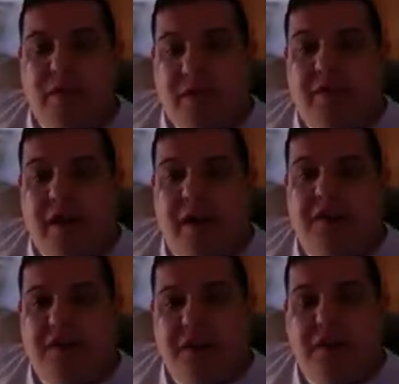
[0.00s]
is a
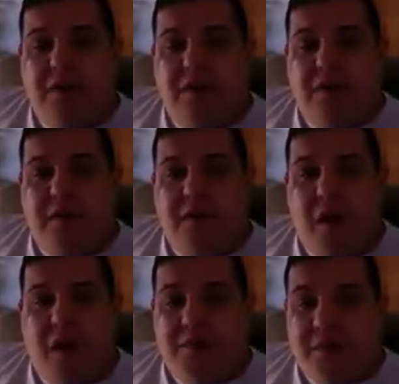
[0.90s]
device used
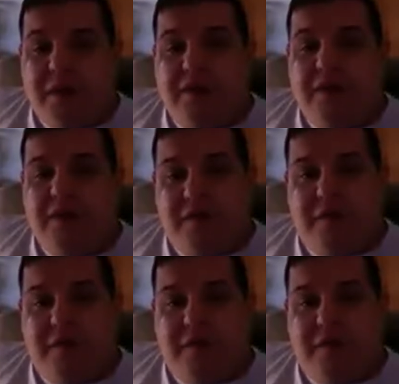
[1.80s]
on beasts